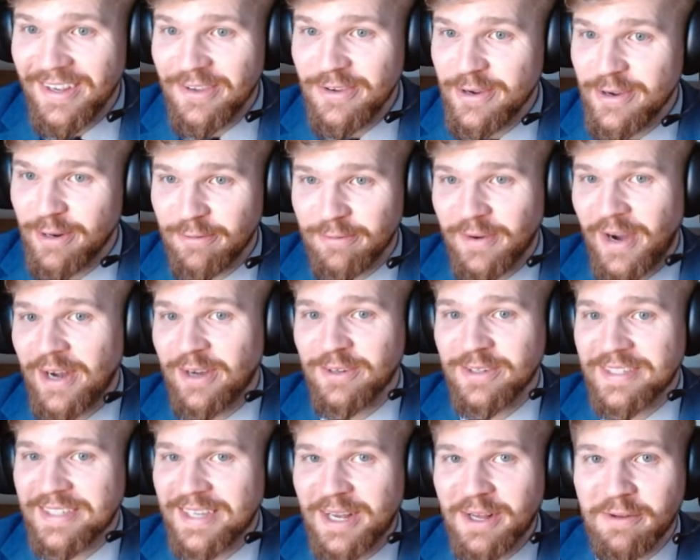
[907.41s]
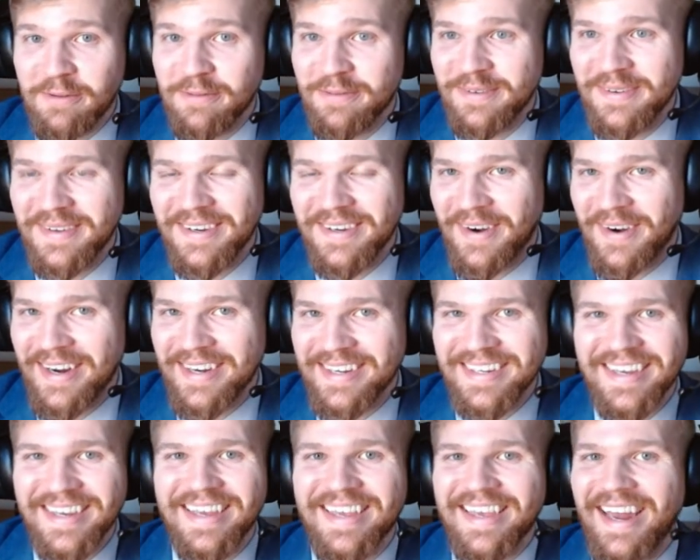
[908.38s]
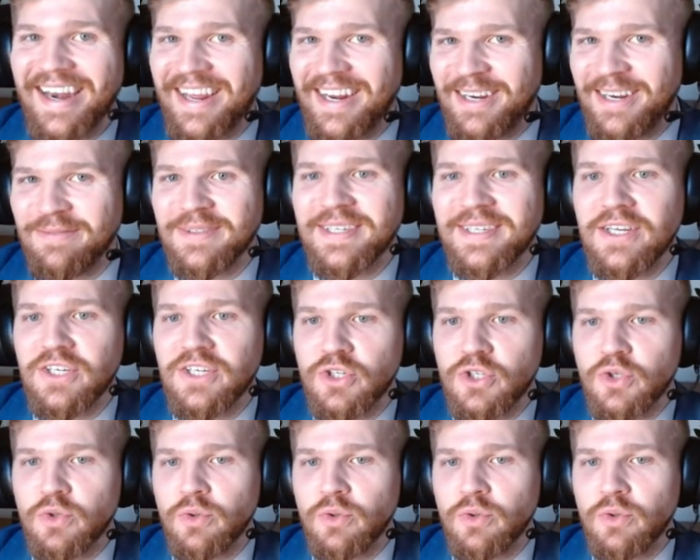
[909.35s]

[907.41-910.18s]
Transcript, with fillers: you could find yourself right getting an invitation